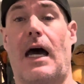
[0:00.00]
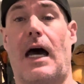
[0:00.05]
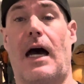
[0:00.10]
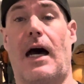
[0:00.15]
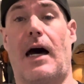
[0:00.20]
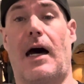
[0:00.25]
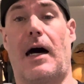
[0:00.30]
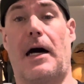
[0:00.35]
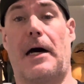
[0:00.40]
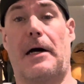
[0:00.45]

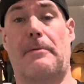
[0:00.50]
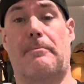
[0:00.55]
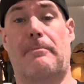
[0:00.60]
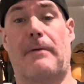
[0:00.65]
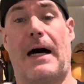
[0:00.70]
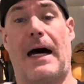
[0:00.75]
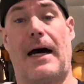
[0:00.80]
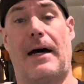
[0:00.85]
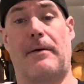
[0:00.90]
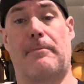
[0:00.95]

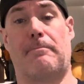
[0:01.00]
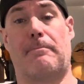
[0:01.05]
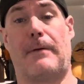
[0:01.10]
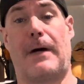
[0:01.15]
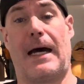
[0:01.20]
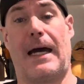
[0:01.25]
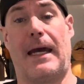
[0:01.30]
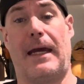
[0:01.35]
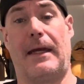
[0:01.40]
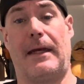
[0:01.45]

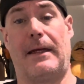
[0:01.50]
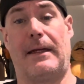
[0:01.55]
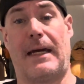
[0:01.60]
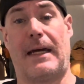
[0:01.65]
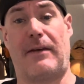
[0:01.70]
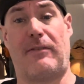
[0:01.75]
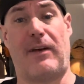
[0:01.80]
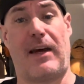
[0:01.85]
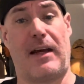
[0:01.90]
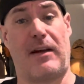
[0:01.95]

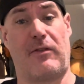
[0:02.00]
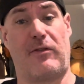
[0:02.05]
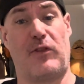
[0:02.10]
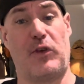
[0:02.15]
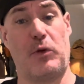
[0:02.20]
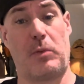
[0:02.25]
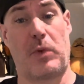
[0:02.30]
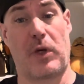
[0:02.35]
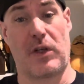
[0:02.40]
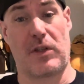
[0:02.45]
I've had a
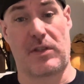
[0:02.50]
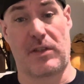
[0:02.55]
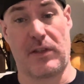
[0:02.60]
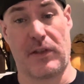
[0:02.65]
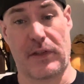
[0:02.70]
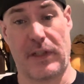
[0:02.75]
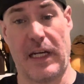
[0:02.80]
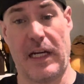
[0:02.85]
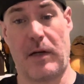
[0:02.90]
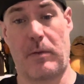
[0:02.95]
few
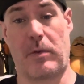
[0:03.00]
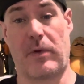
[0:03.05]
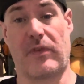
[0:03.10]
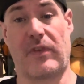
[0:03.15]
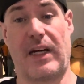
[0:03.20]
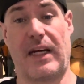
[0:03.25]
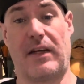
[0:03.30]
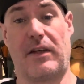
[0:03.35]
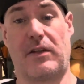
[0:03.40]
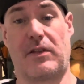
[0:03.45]
personal care
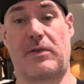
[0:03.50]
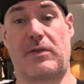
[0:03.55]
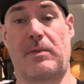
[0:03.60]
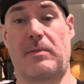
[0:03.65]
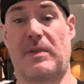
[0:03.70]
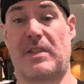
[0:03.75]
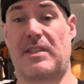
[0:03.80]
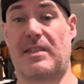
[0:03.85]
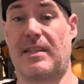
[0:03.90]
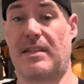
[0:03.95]
providers from
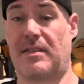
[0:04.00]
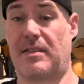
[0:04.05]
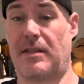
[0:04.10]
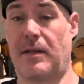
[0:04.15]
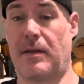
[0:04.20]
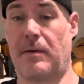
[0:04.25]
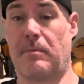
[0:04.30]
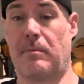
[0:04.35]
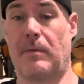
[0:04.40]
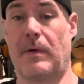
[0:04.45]
the
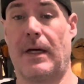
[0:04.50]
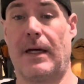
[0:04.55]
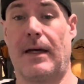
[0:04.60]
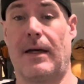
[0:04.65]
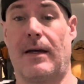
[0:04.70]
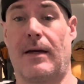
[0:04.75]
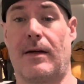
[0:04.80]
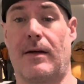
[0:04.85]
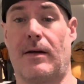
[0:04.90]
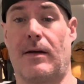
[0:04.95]
system,
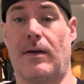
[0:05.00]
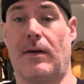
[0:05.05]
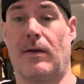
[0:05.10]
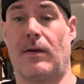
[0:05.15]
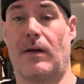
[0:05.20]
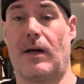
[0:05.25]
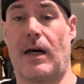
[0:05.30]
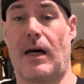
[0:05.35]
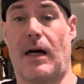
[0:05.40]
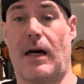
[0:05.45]

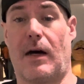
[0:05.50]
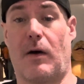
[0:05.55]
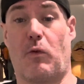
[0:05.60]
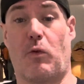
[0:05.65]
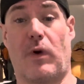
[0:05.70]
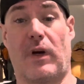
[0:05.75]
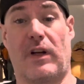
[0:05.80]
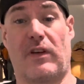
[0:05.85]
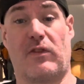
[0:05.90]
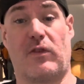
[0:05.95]

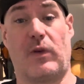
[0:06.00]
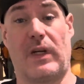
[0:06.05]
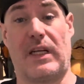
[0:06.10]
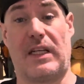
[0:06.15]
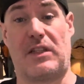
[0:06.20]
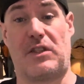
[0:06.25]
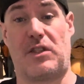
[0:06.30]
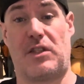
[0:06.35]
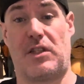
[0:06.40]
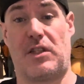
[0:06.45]
one of
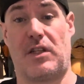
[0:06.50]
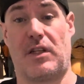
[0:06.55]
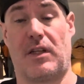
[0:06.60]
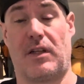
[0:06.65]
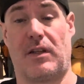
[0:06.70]
which